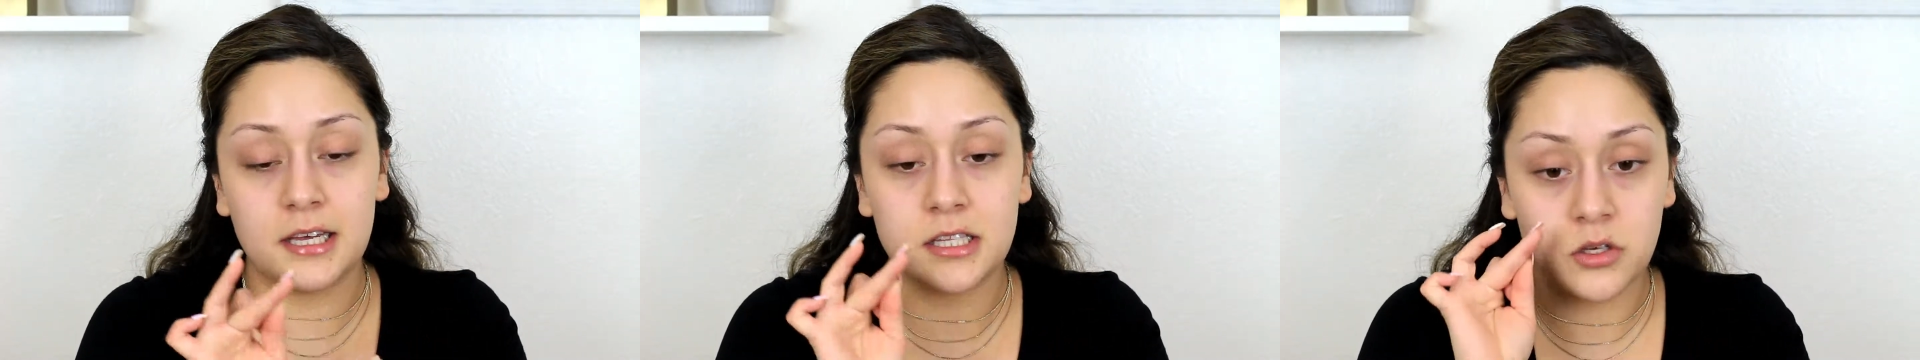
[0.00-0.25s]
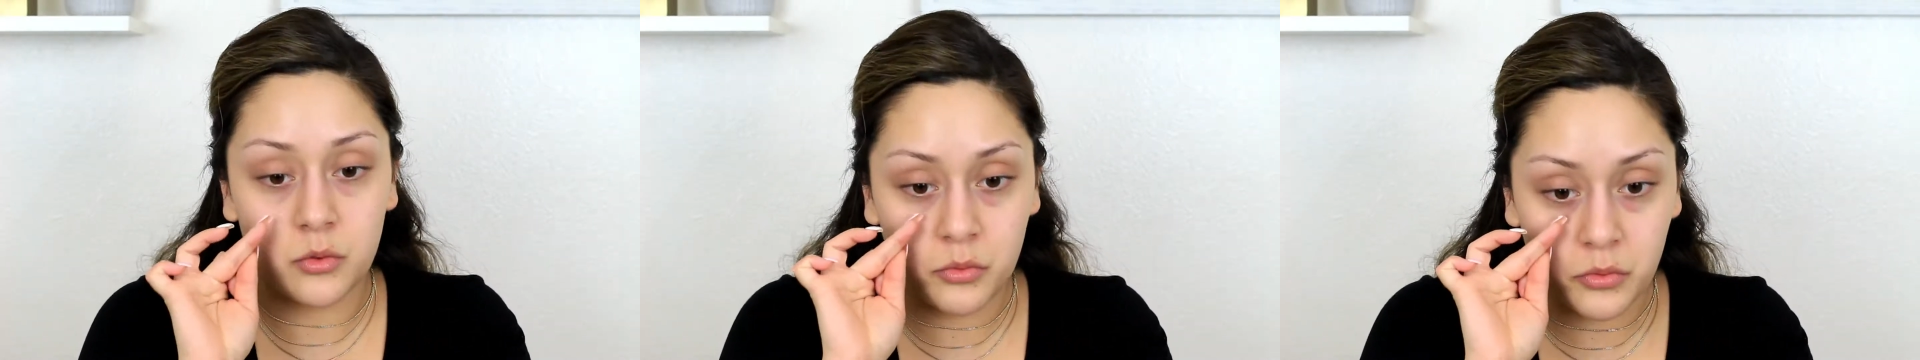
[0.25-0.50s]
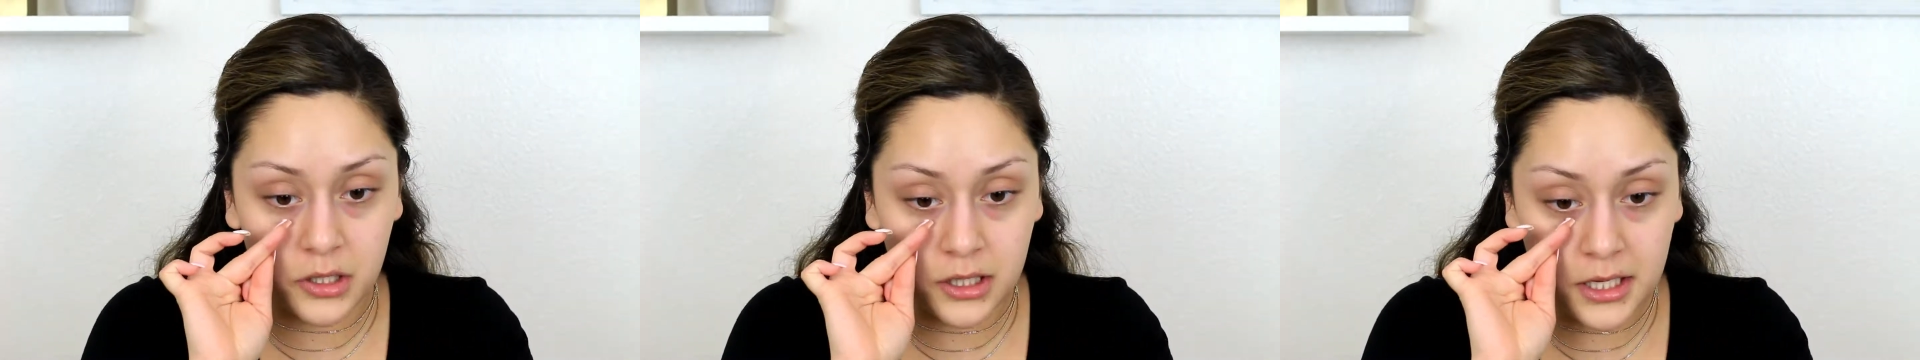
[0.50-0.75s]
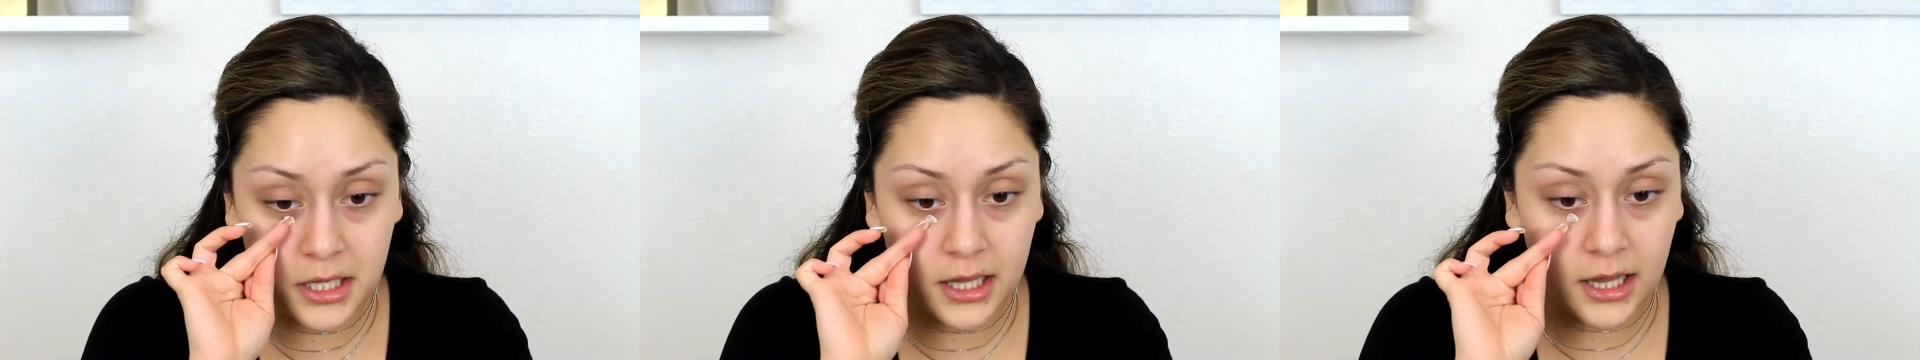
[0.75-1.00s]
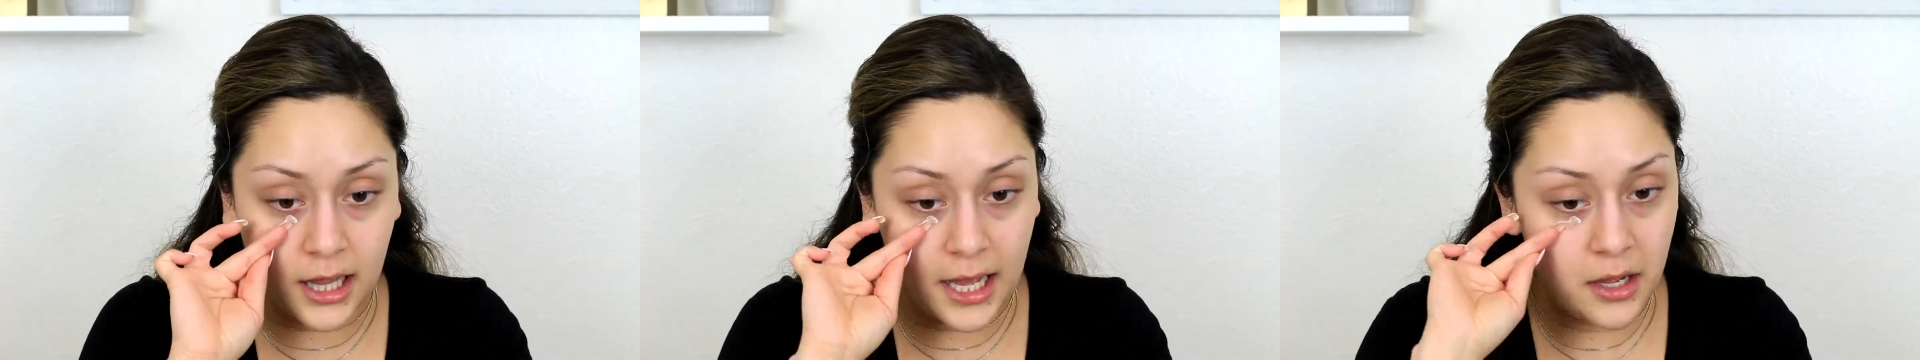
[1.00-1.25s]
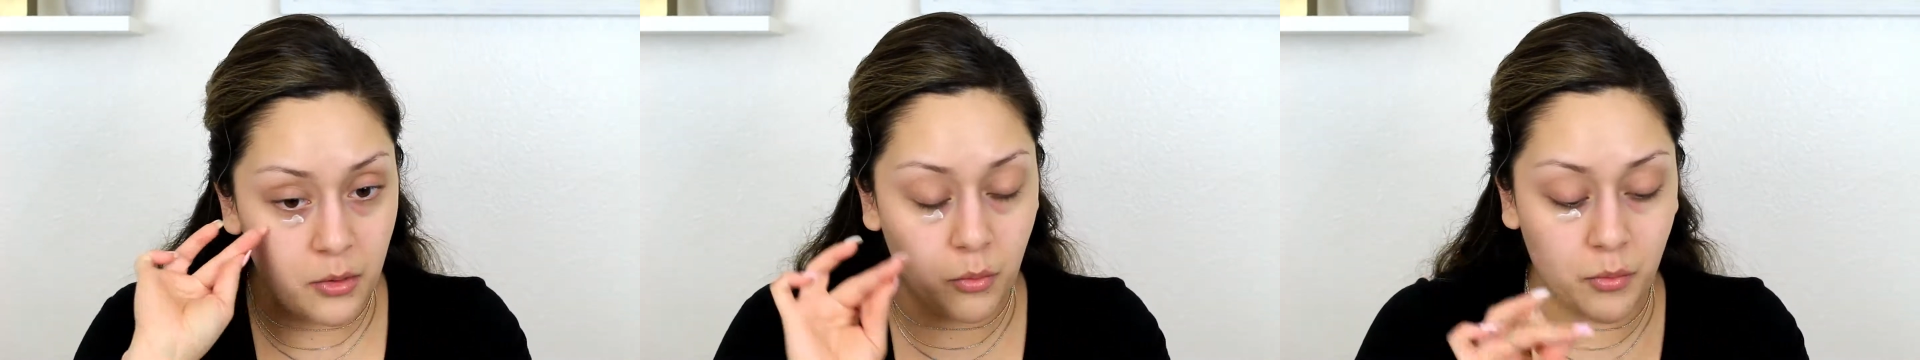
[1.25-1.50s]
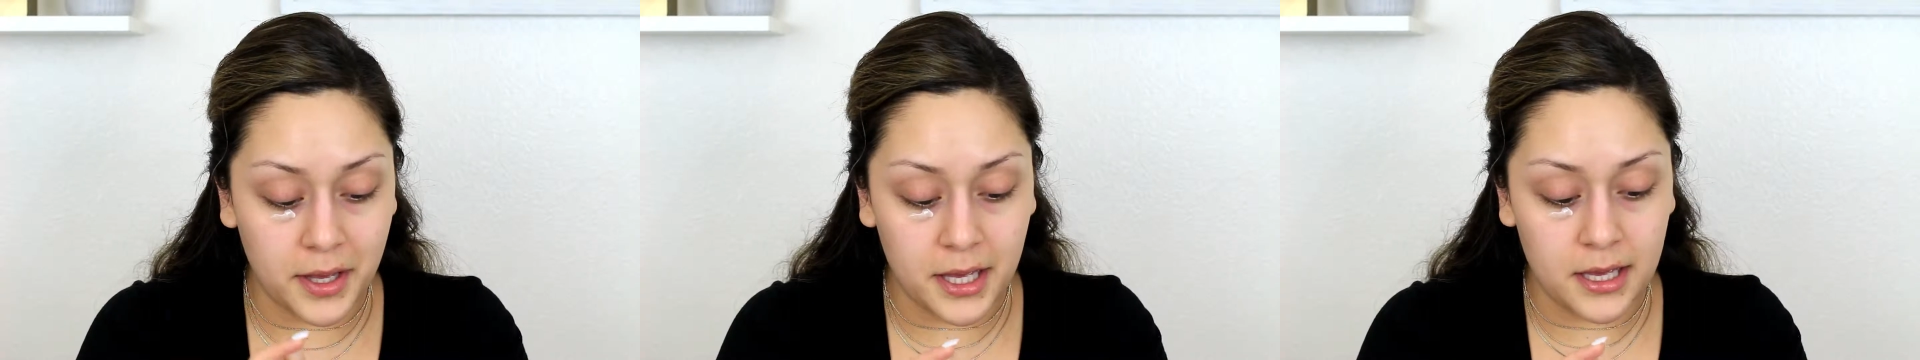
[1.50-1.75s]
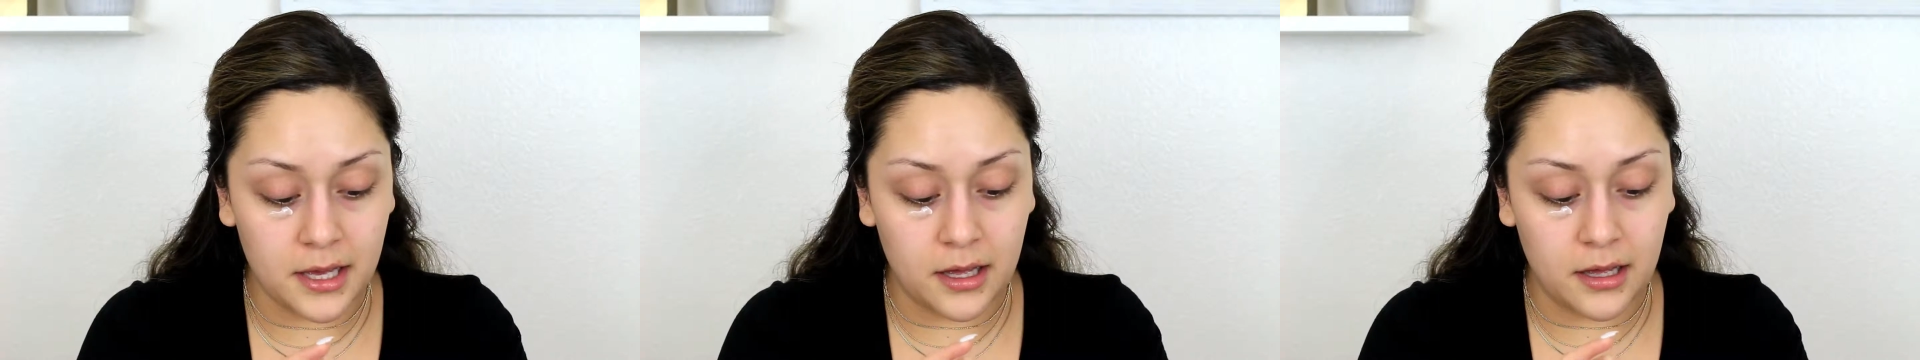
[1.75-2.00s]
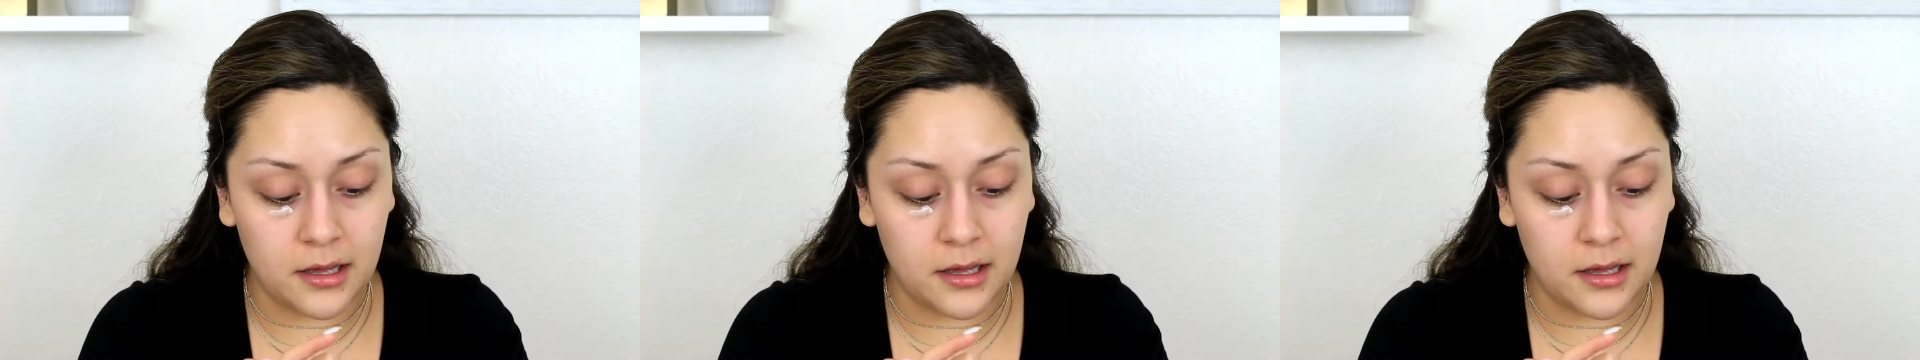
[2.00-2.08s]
It's a really lightweight